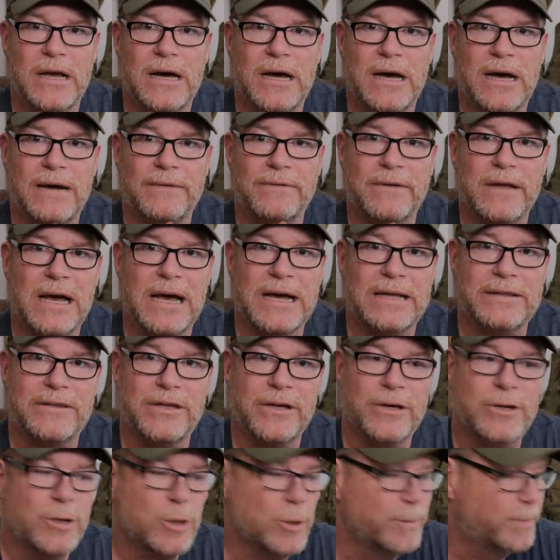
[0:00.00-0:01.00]
I've got
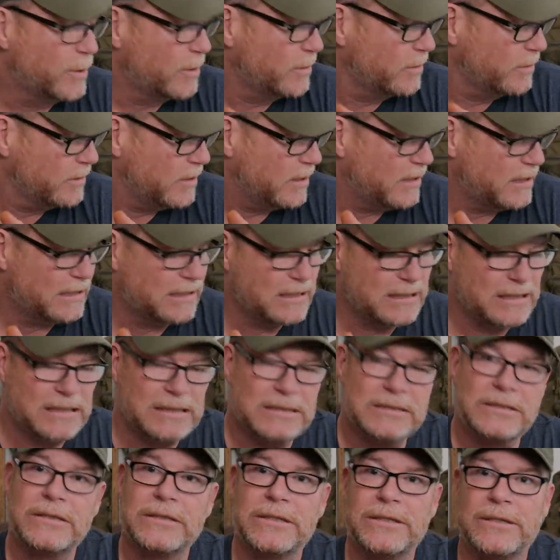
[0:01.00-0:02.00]
the Hooper
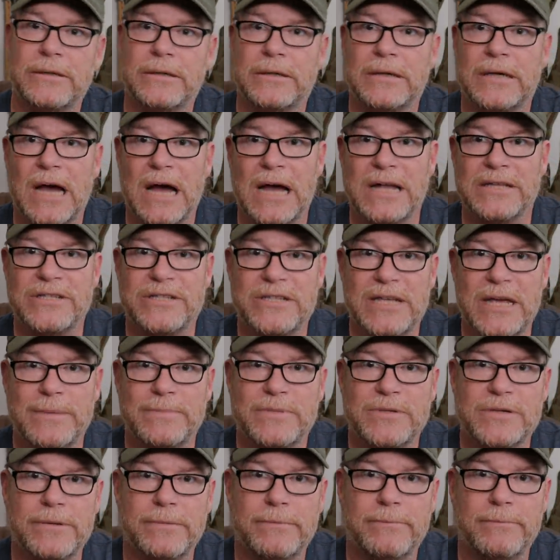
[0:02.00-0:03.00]
uh,
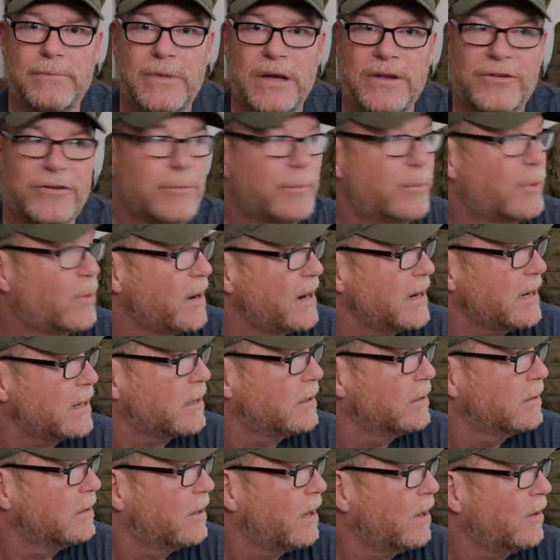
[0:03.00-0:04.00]
Concepts muzzle
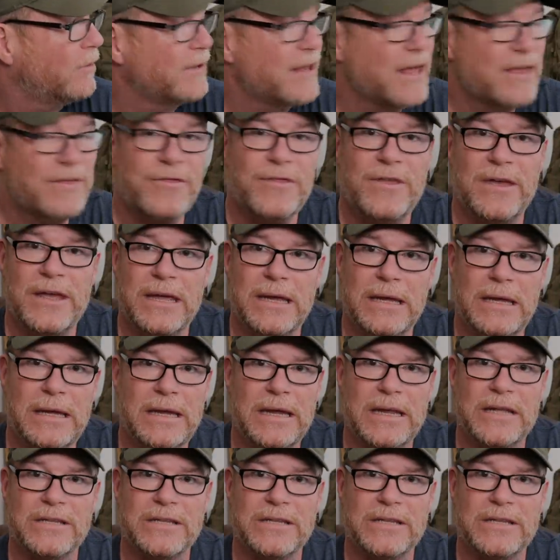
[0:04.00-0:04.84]
brake on that thing.